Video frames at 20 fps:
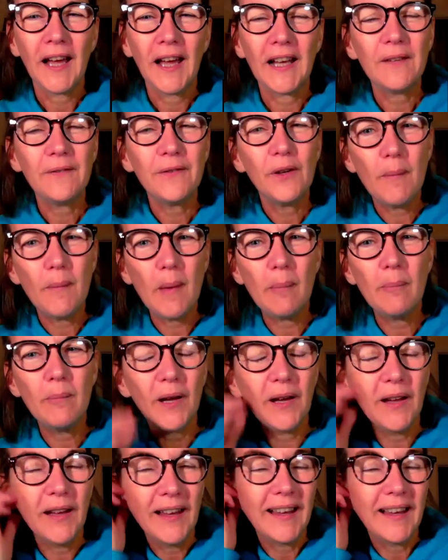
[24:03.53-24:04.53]
And if you
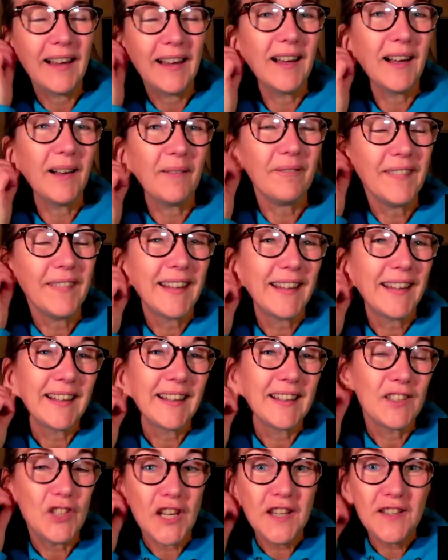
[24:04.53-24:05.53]
remember, um,
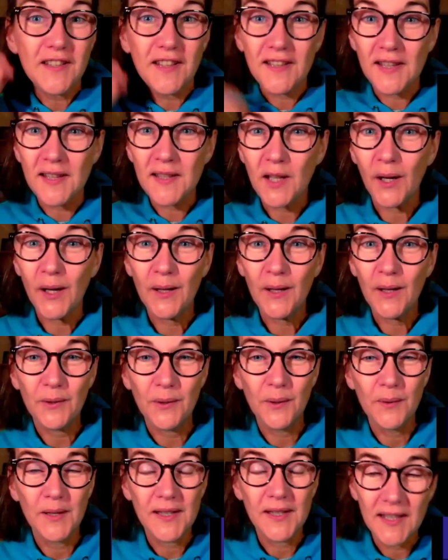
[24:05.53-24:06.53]
Jesus is going
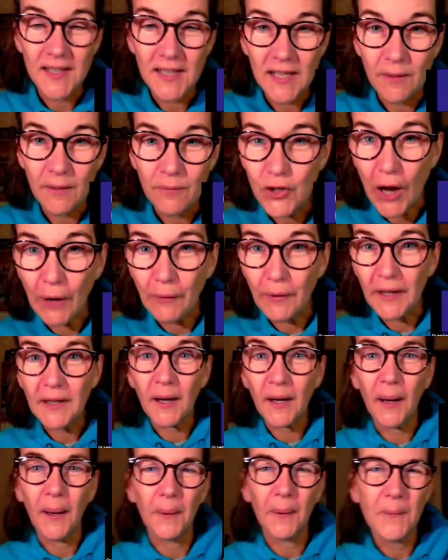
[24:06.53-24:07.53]
through the city of
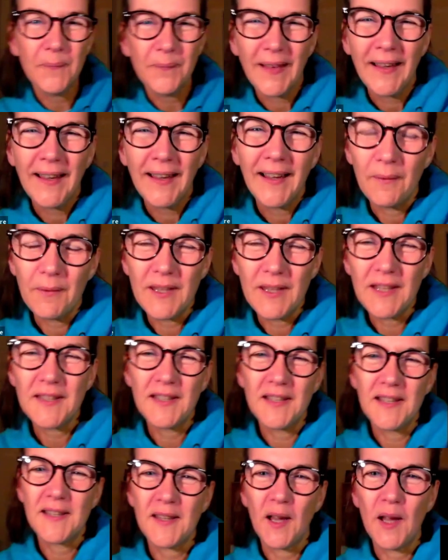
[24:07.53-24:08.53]
Jericho with
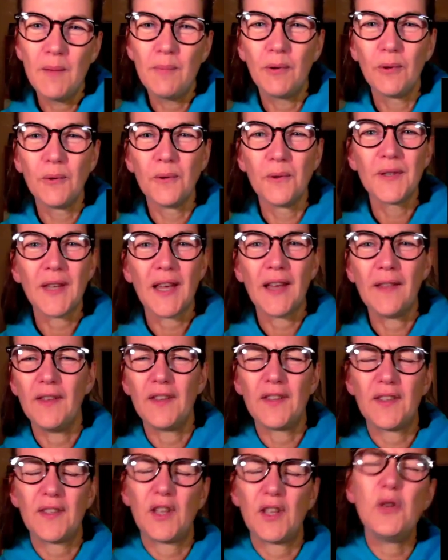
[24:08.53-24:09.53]
his disciples, and
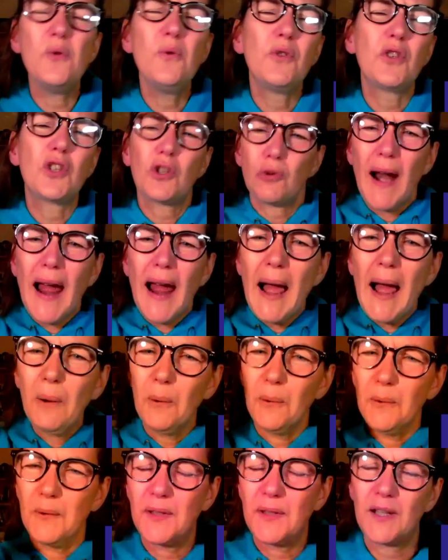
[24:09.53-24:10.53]
there's huge
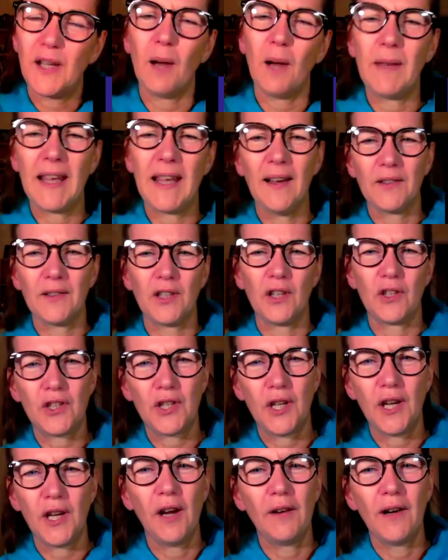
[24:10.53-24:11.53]
crowds coming out to
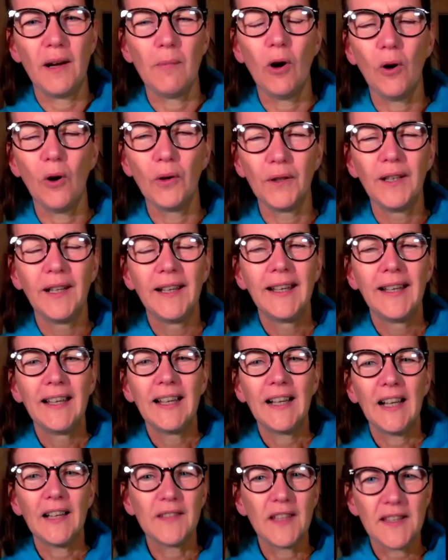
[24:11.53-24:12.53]
cheer him on.
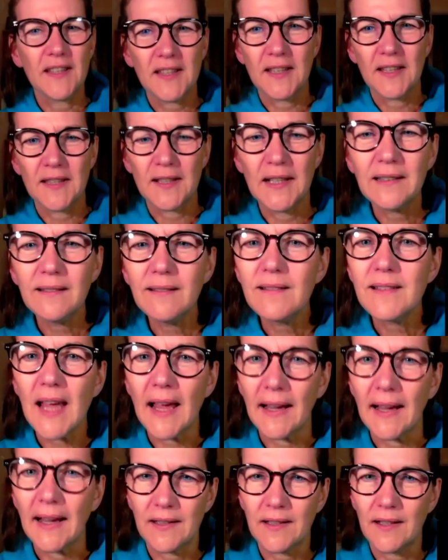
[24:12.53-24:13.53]
And there's this little
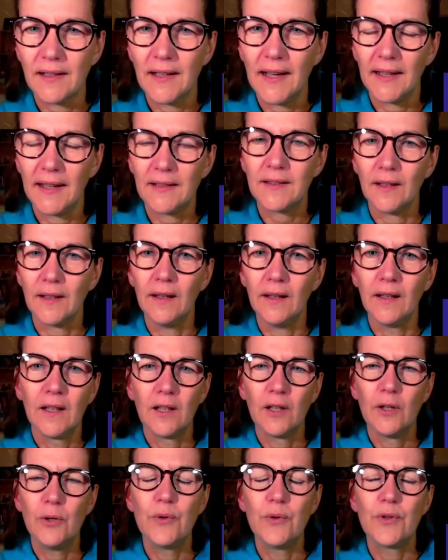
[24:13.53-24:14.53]
tax collector
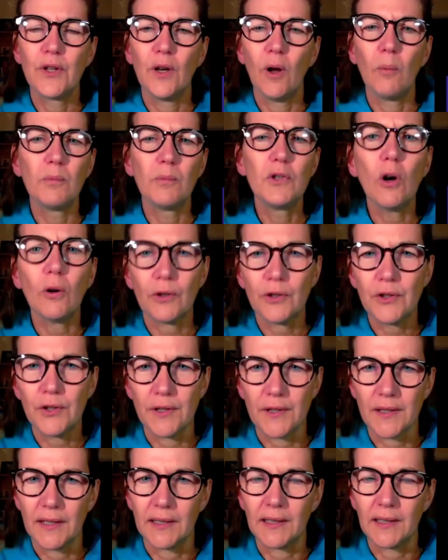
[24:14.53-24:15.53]
who's an
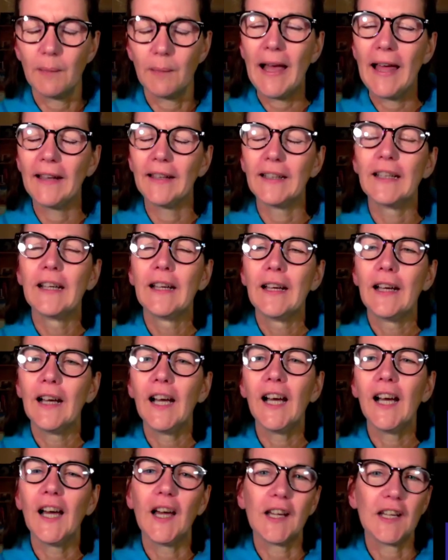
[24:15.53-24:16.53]
obnoxious little man,
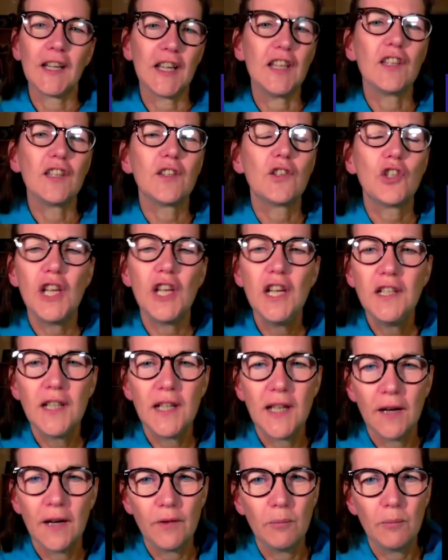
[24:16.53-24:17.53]
uh, and he's
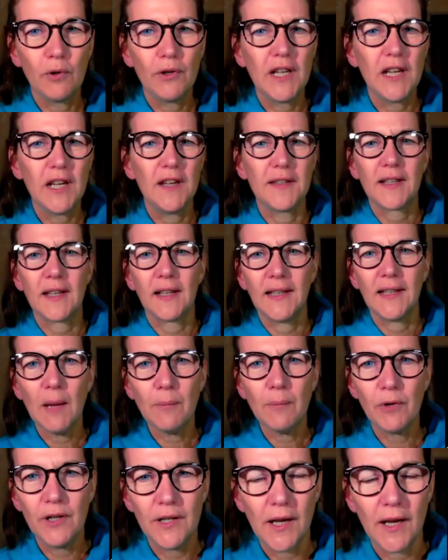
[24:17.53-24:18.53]
cheated everybody. He's
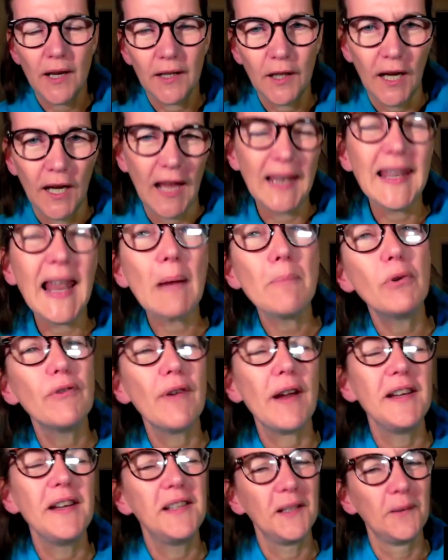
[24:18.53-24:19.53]
collaborated
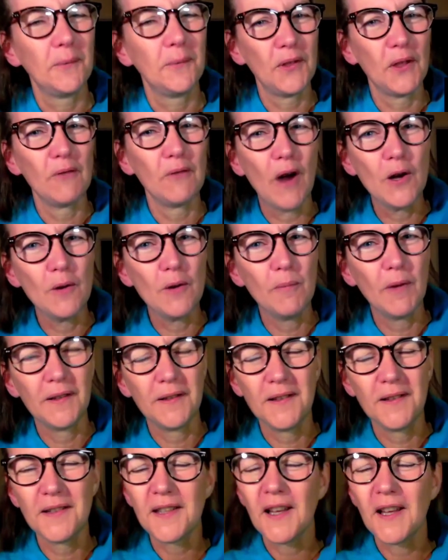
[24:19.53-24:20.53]
collaborated with the
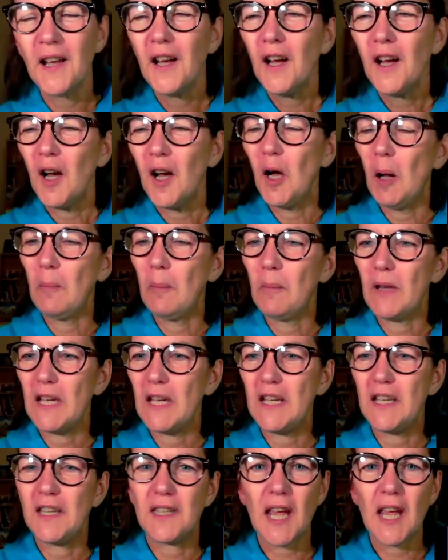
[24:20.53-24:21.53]
Romans. Um,
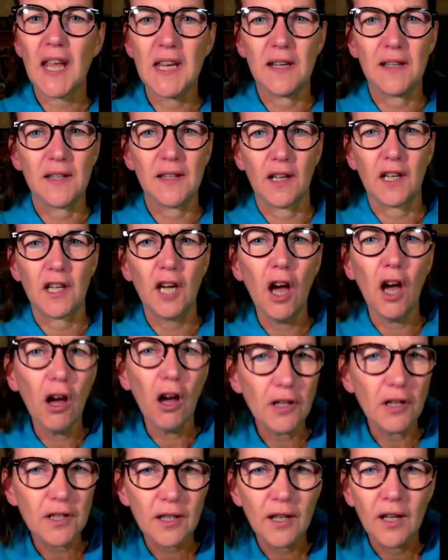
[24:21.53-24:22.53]
he takes a
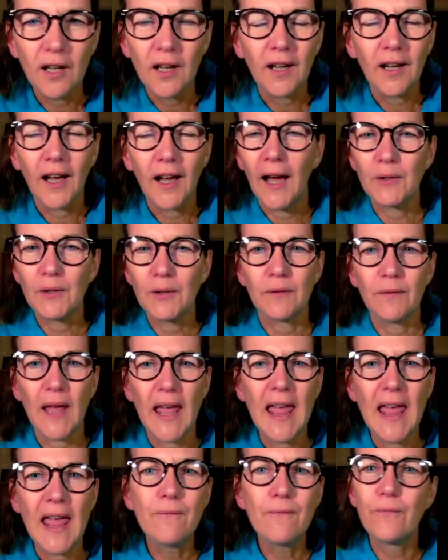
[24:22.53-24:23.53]
cut out of
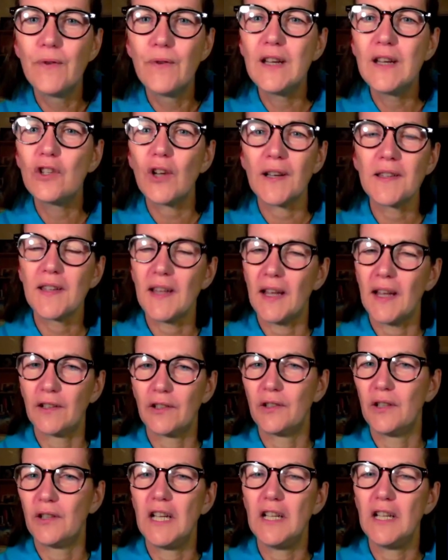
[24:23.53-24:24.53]
every
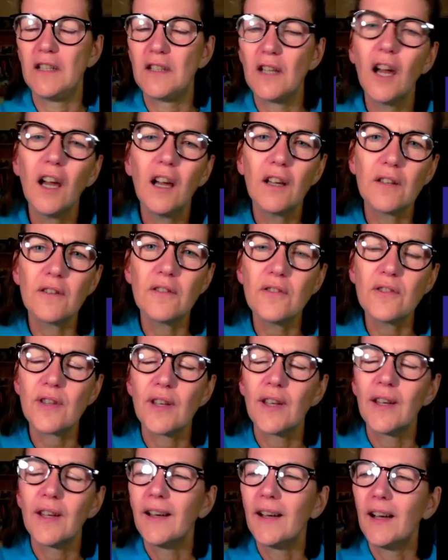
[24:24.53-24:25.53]
transaction he
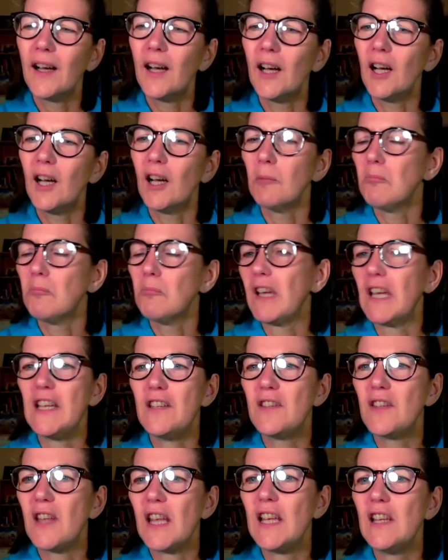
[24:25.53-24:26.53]
does. Um,
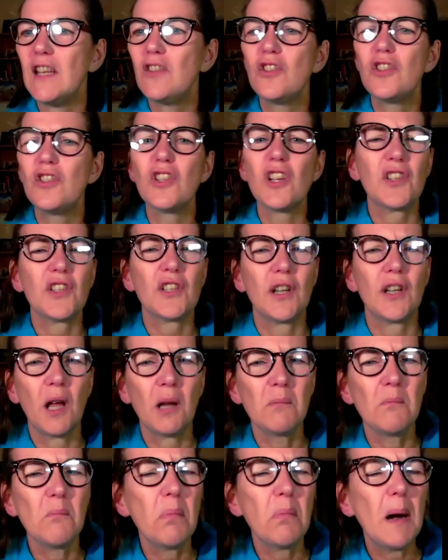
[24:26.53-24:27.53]
he's, he's just an
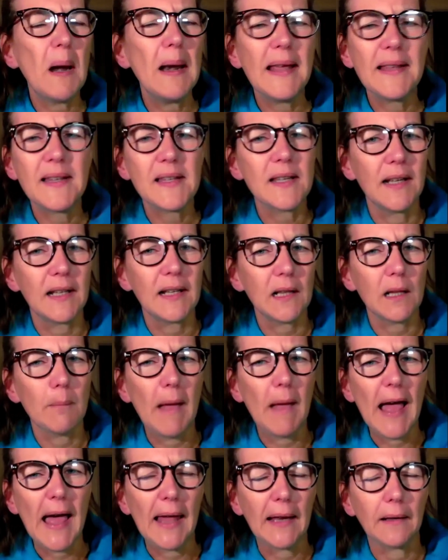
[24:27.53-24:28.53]
unpleasant
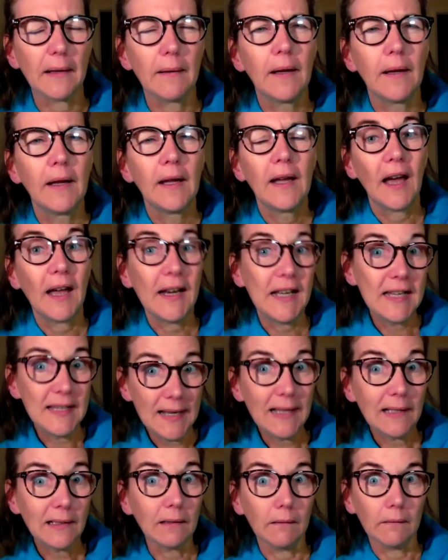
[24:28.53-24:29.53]
little man, and
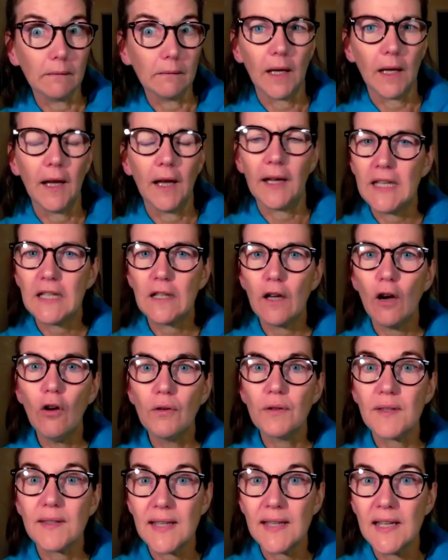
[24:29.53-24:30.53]
he's little. Uh, he
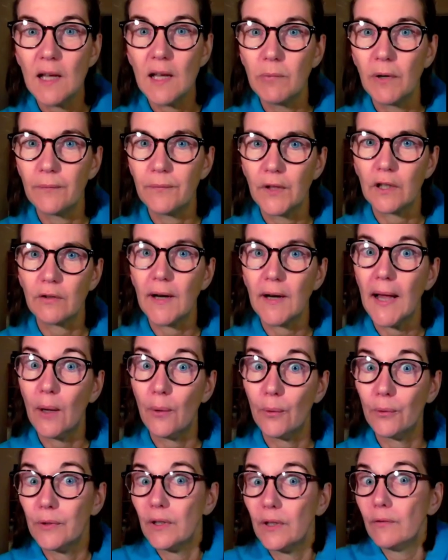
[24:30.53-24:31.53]
can't see above the
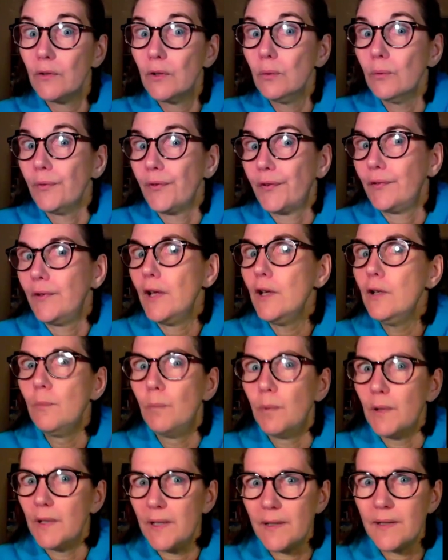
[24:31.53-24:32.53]
crowd. And of course,
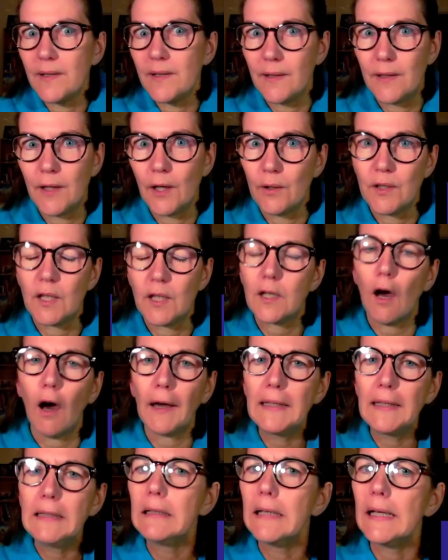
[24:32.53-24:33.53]
nobody is going to
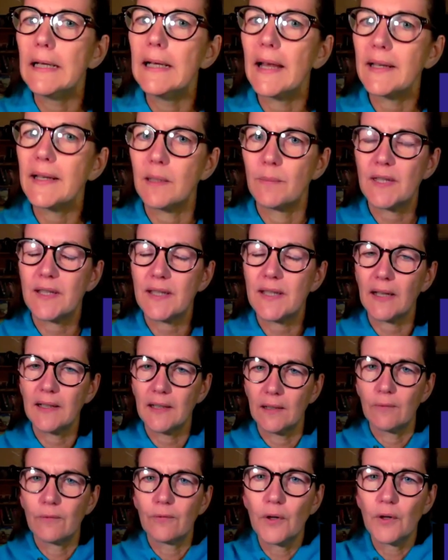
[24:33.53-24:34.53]
kindly let him
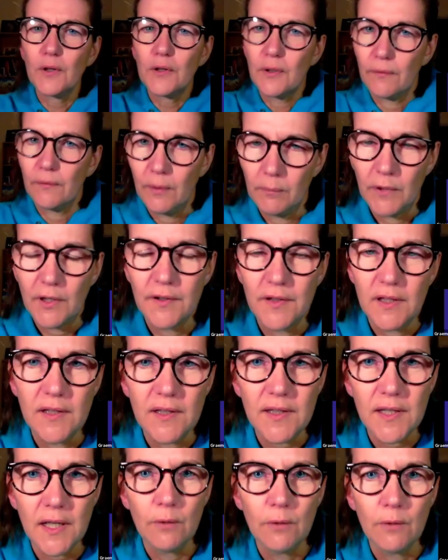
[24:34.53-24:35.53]
stand in front of them because
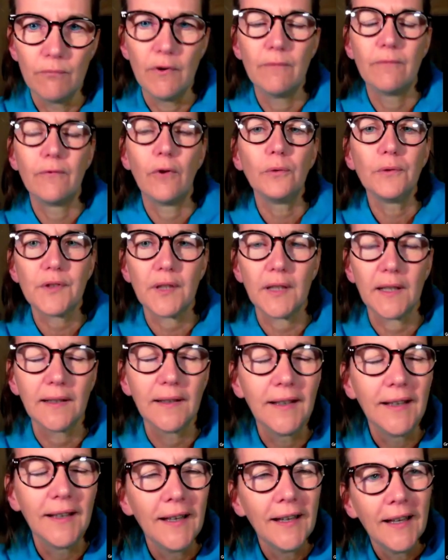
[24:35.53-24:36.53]
he's so
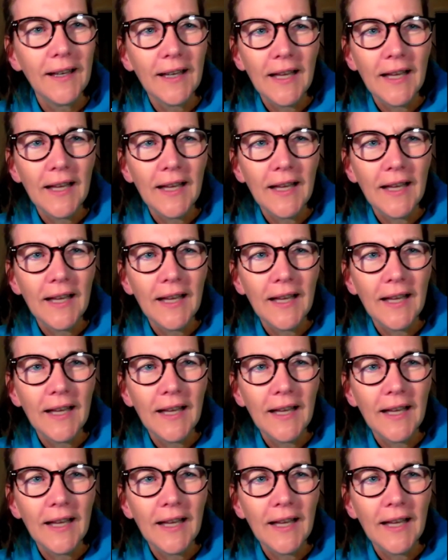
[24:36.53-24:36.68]
revolting.